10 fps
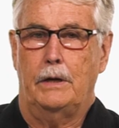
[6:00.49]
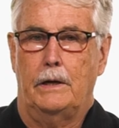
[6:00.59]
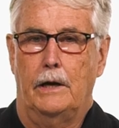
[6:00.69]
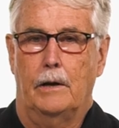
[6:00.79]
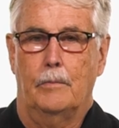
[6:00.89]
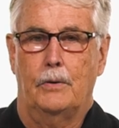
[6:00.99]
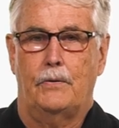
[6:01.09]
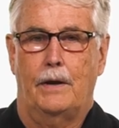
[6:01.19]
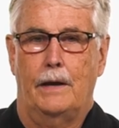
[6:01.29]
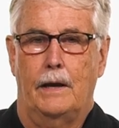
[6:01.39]
many
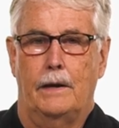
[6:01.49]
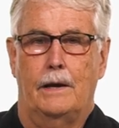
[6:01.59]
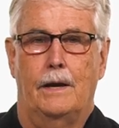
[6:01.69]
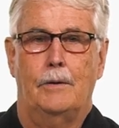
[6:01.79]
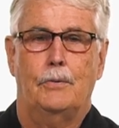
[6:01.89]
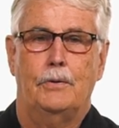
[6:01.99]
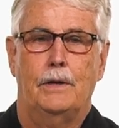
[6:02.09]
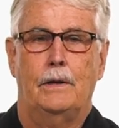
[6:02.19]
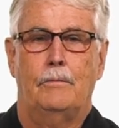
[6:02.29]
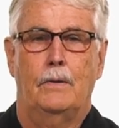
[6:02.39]
cameras, and I
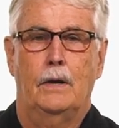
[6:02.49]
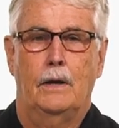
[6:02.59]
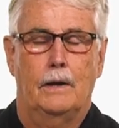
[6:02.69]
believe